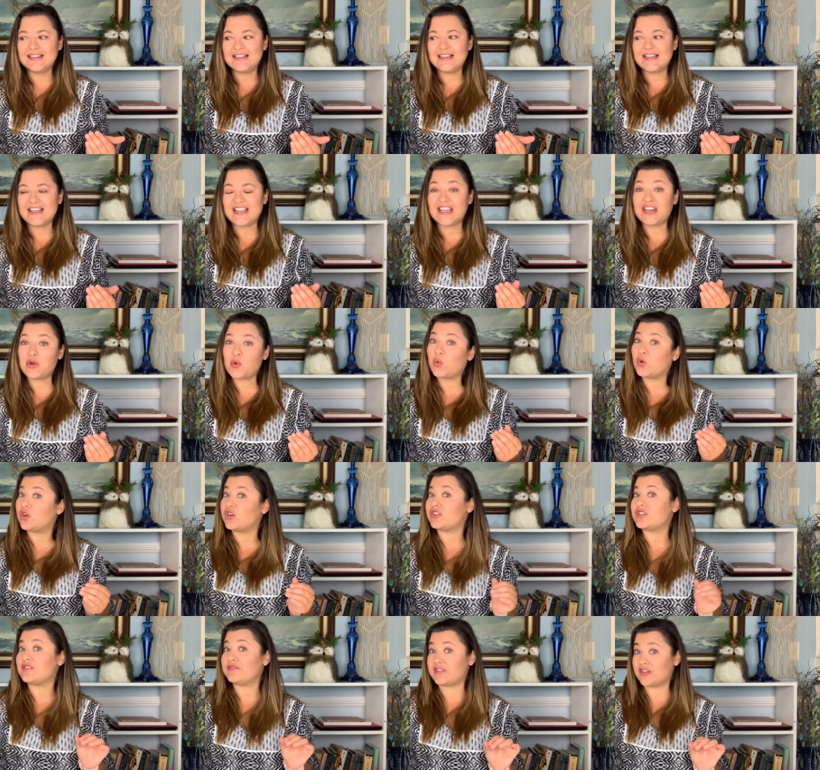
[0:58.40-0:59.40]
in order
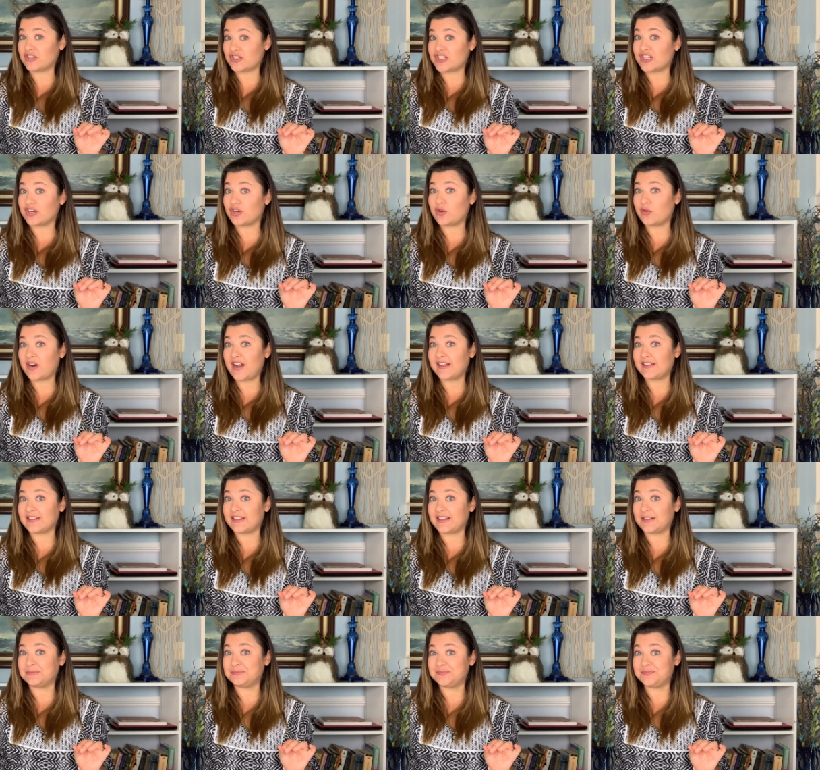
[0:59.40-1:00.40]
to function
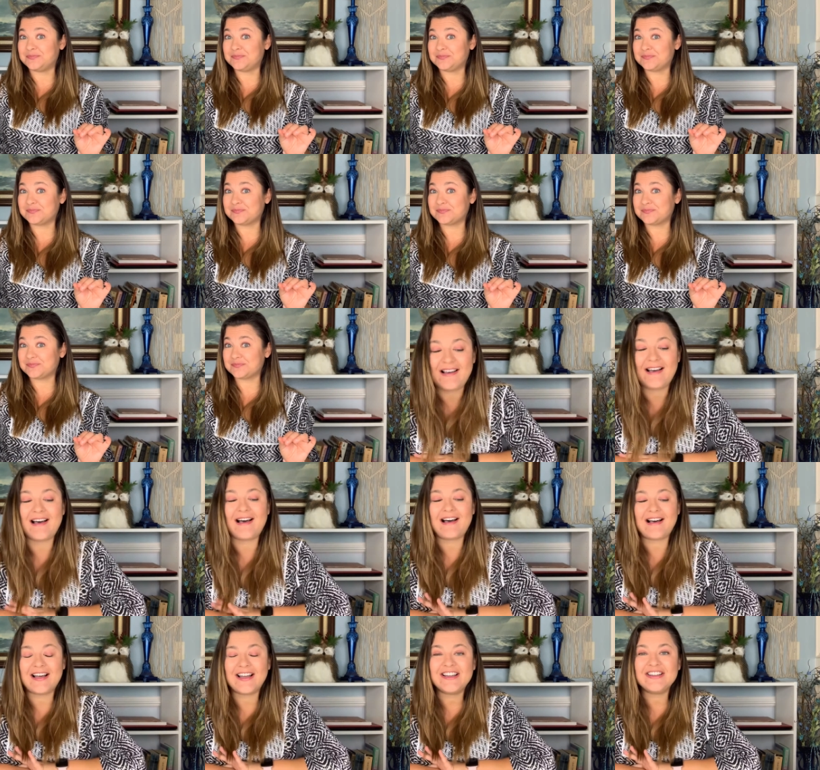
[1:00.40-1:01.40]
correctly.
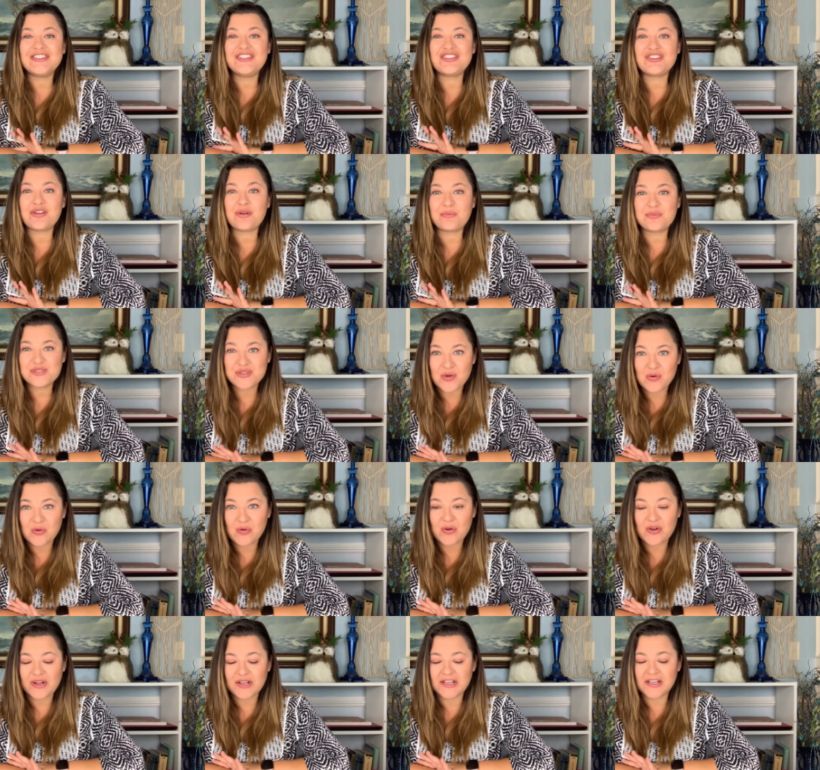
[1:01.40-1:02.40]
I jumped
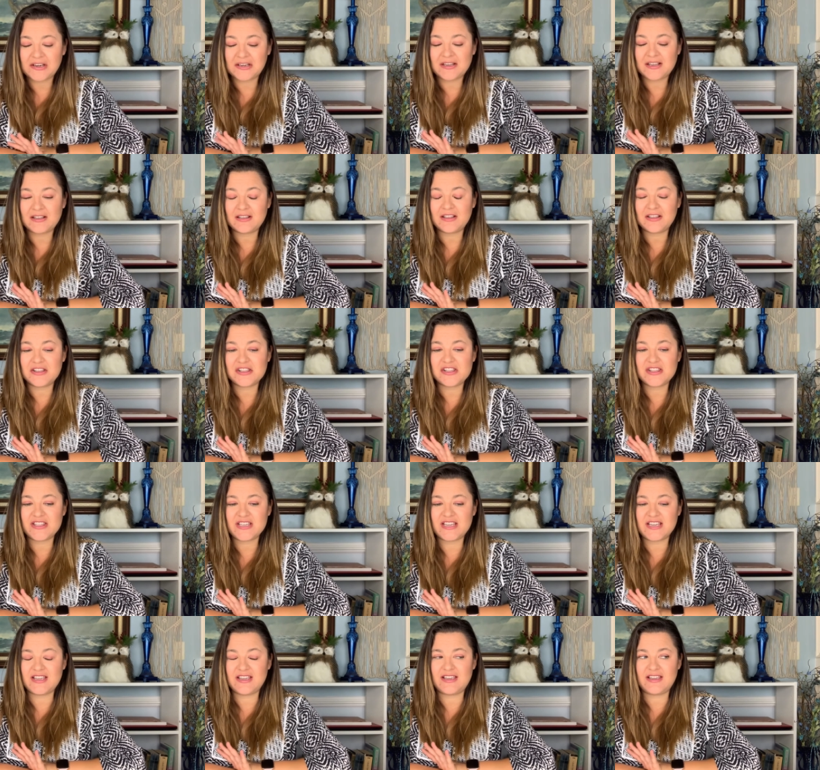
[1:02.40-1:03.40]
on
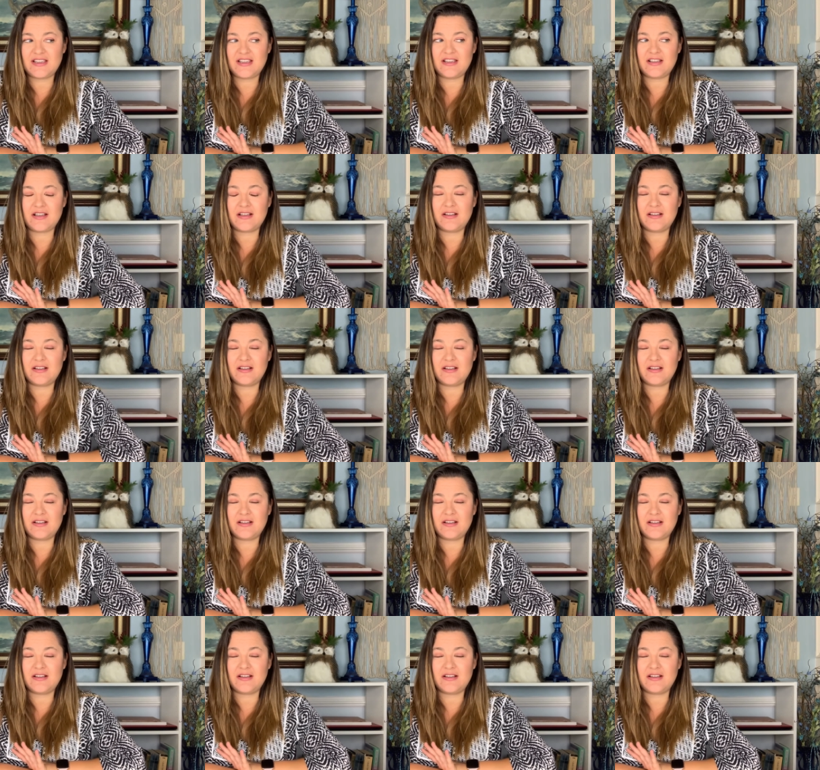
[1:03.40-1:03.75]
the